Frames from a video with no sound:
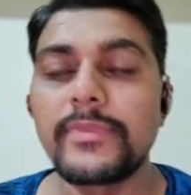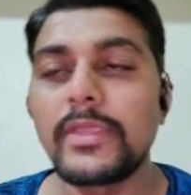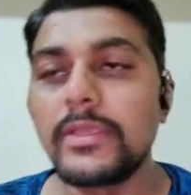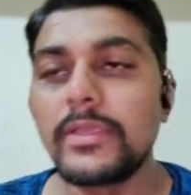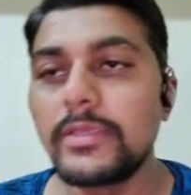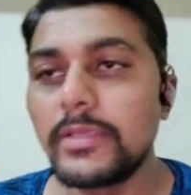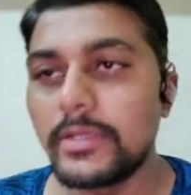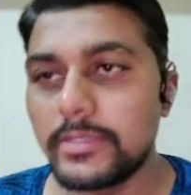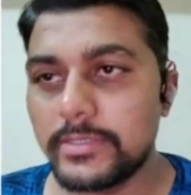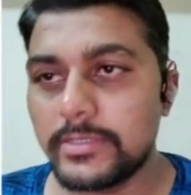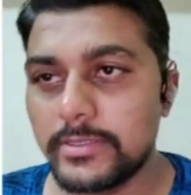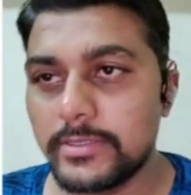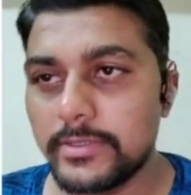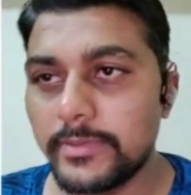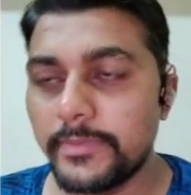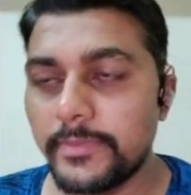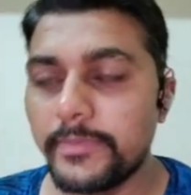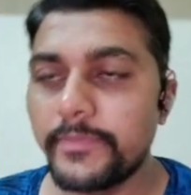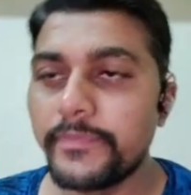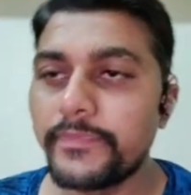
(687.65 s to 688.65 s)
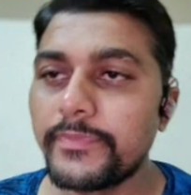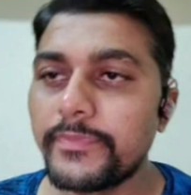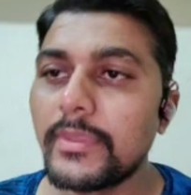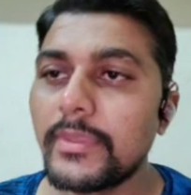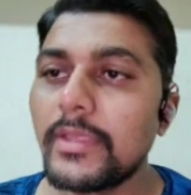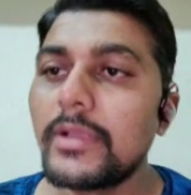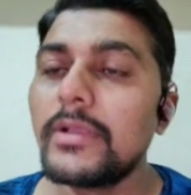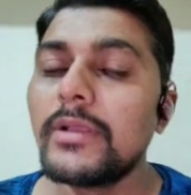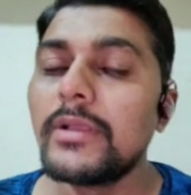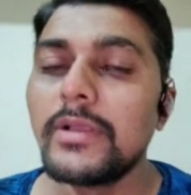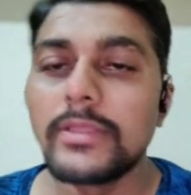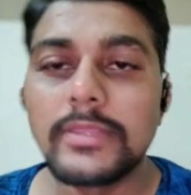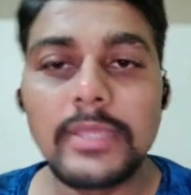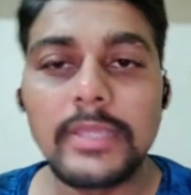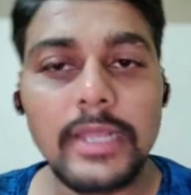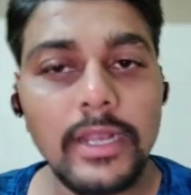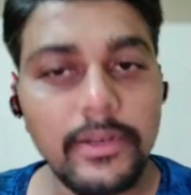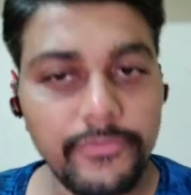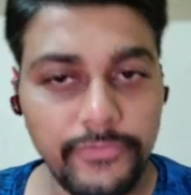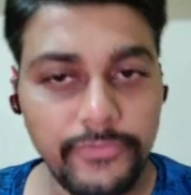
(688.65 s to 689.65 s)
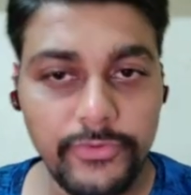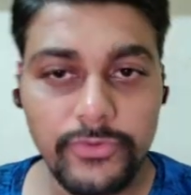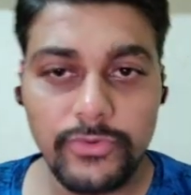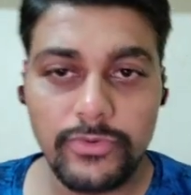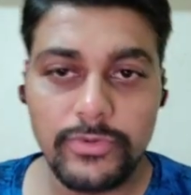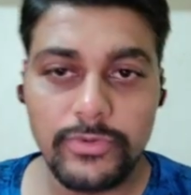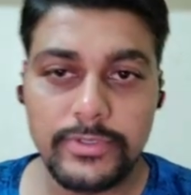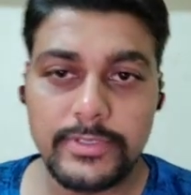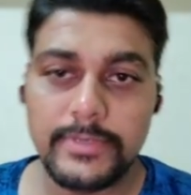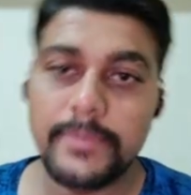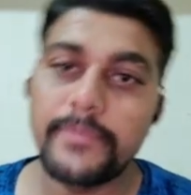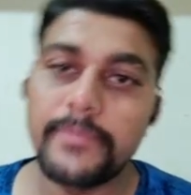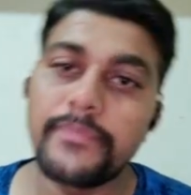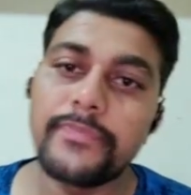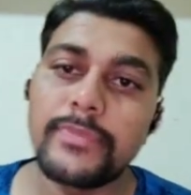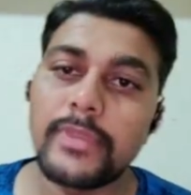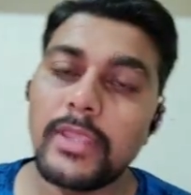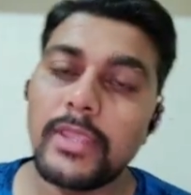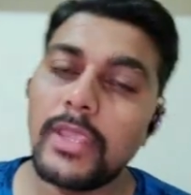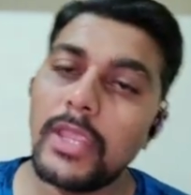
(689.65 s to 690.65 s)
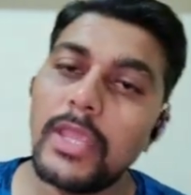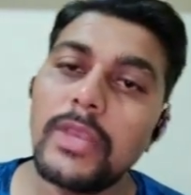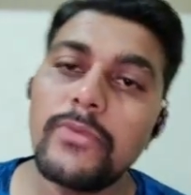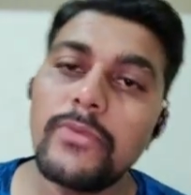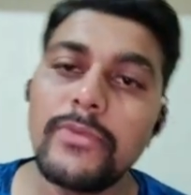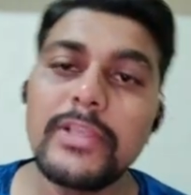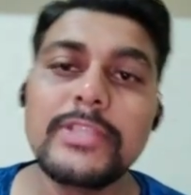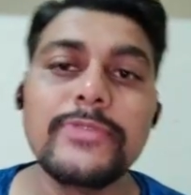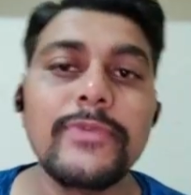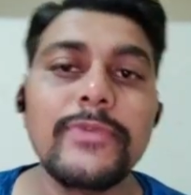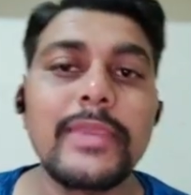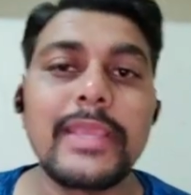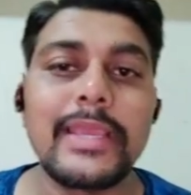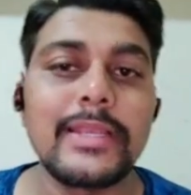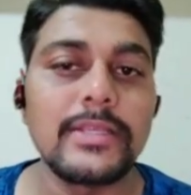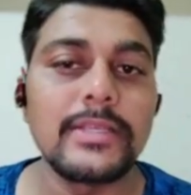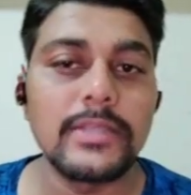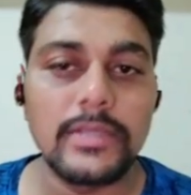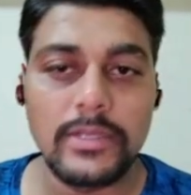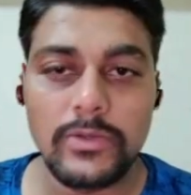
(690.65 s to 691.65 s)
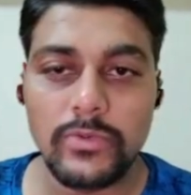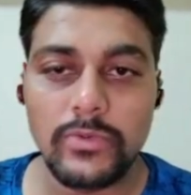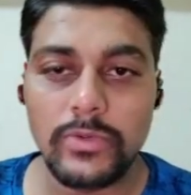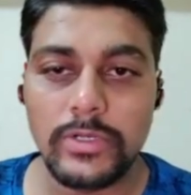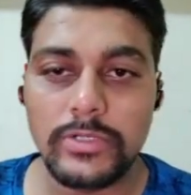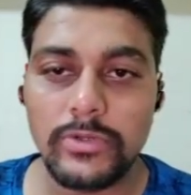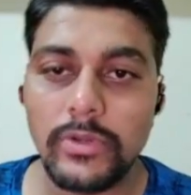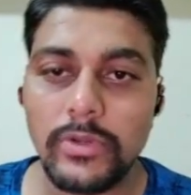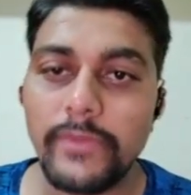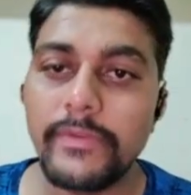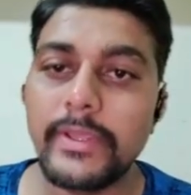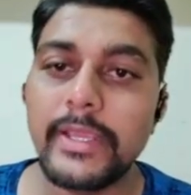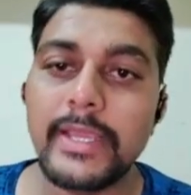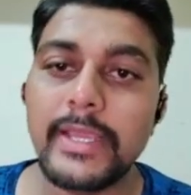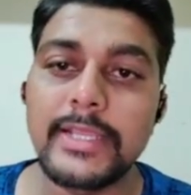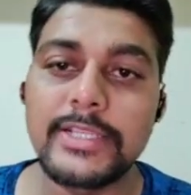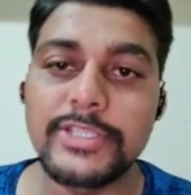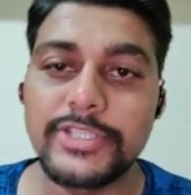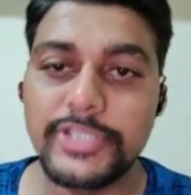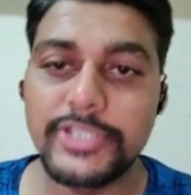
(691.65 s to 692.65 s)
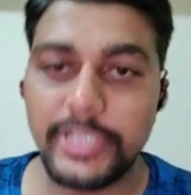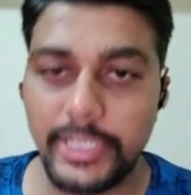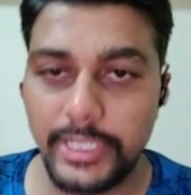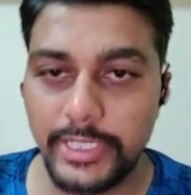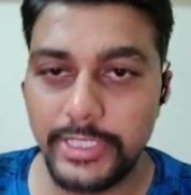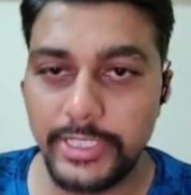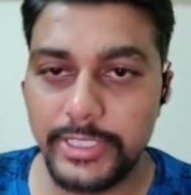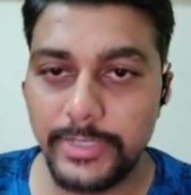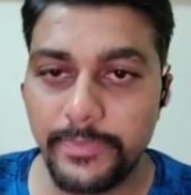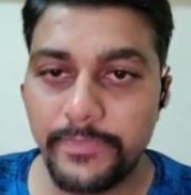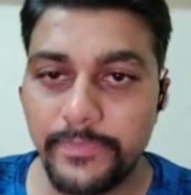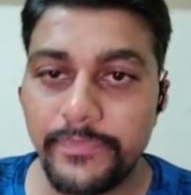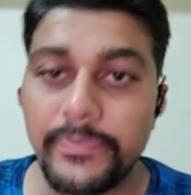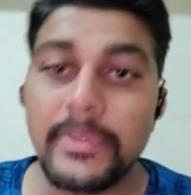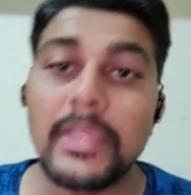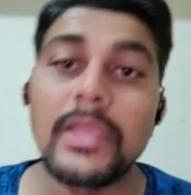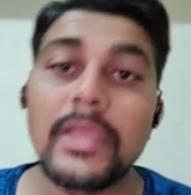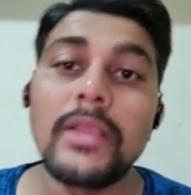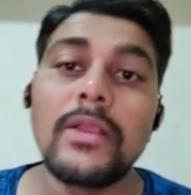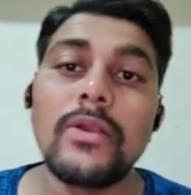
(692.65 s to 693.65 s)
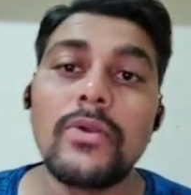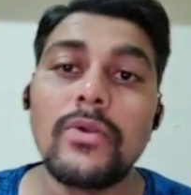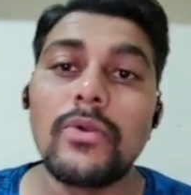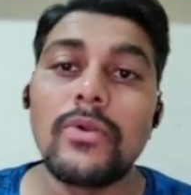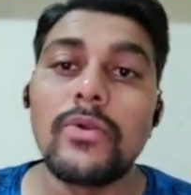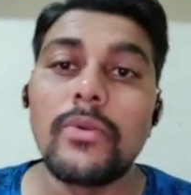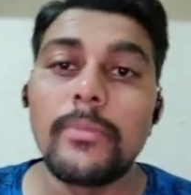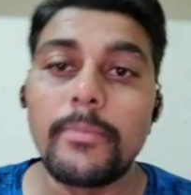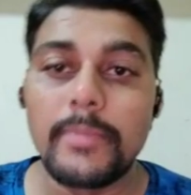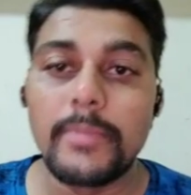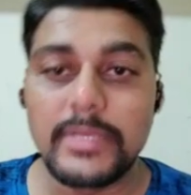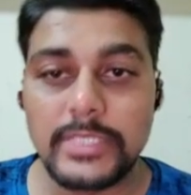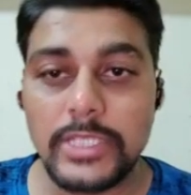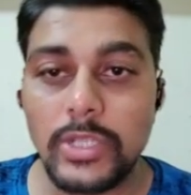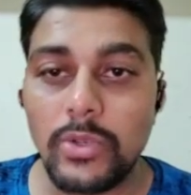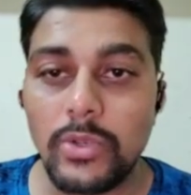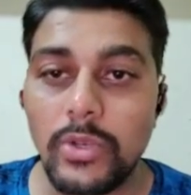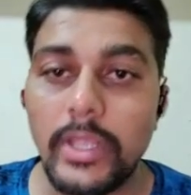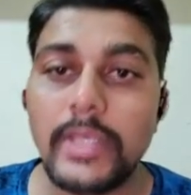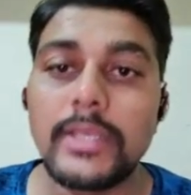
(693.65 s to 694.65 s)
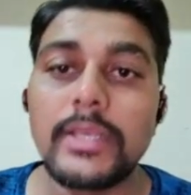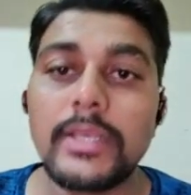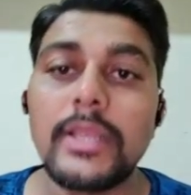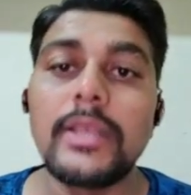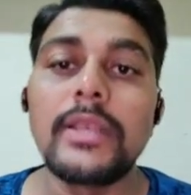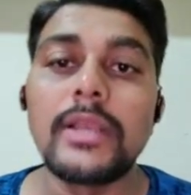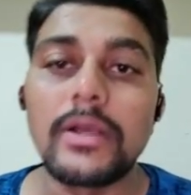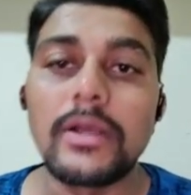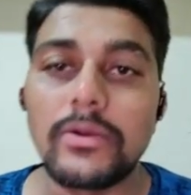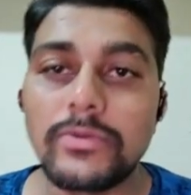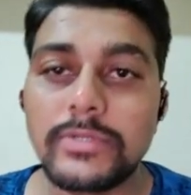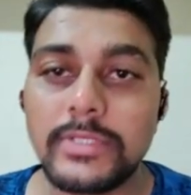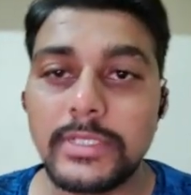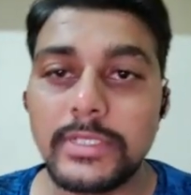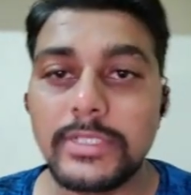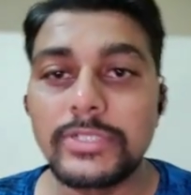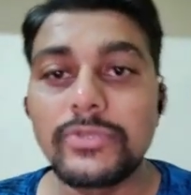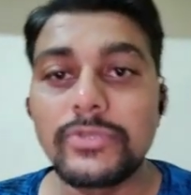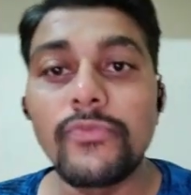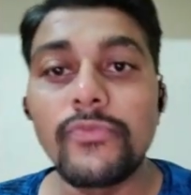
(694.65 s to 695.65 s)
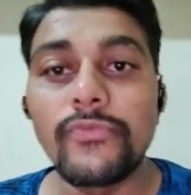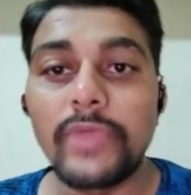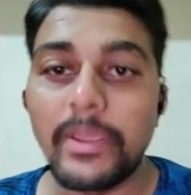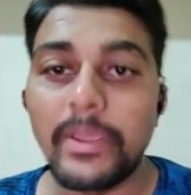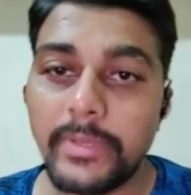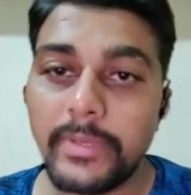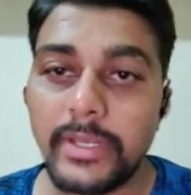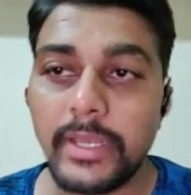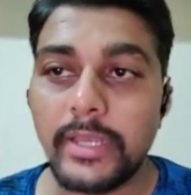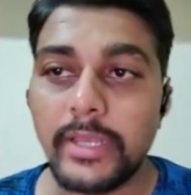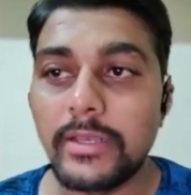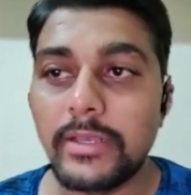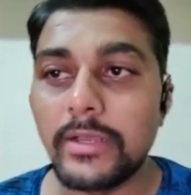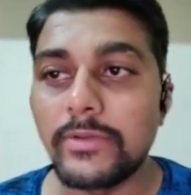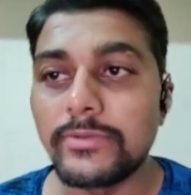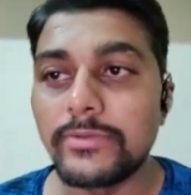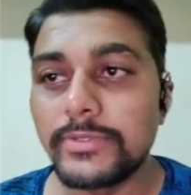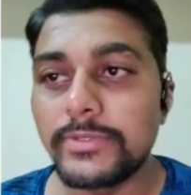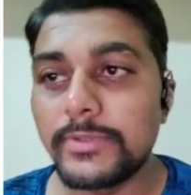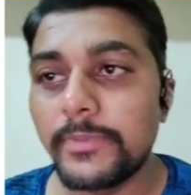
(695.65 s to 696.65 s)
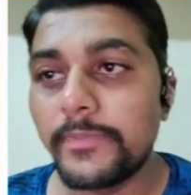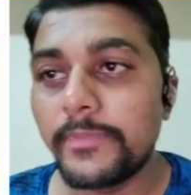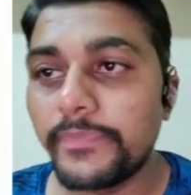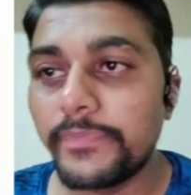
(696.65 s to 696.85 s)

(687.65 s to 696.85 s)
Yes, there are few rules in which we can convert or we can change masculine nouns into feminine nouns.